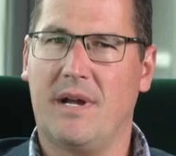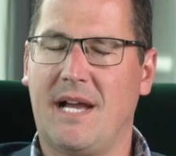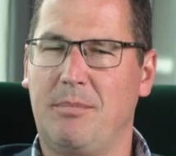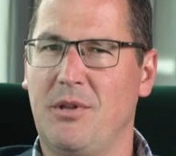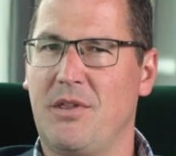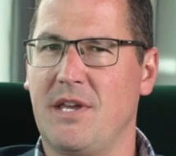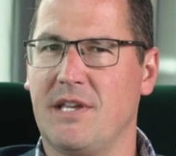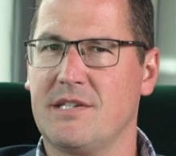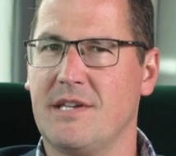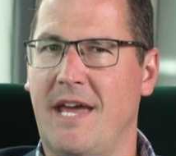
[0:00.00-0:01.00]
a couple of
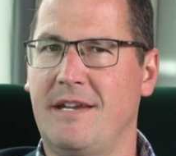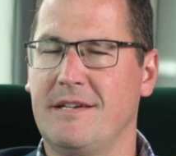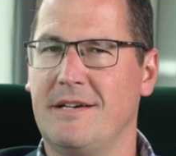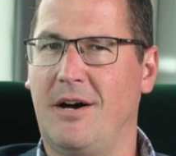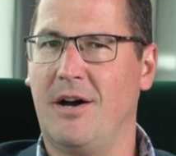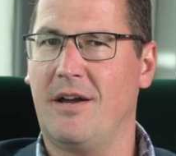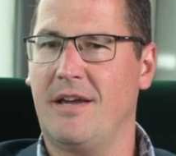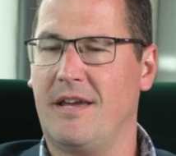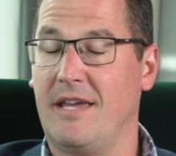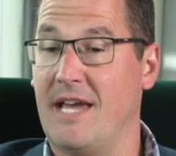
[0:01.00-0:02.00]
things, and uh,
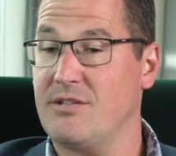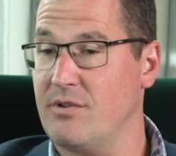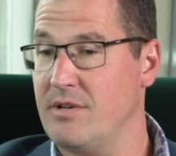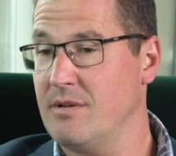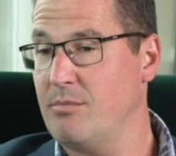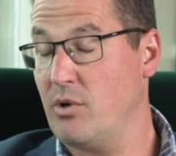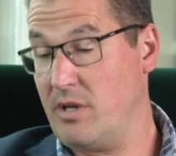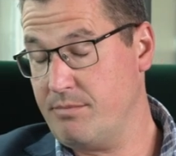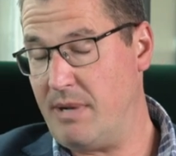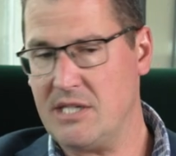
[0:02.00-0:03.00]
he has written a book.
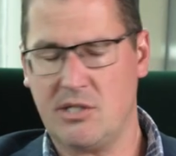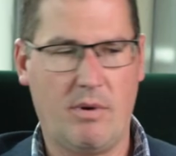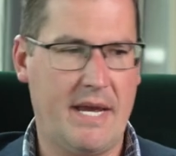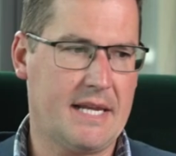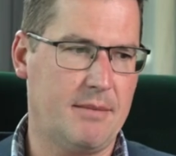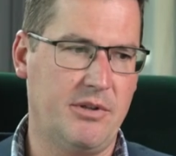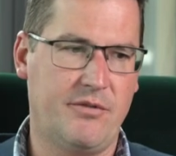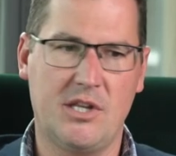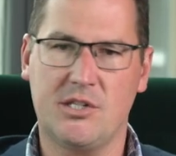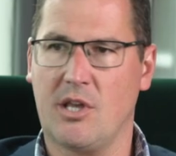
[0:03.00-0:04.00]
He passed away a couple of
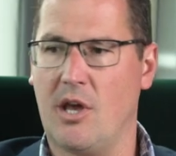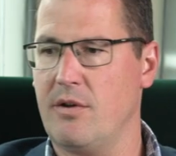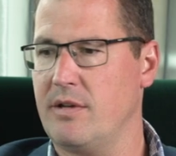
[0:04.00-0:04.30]
years ago.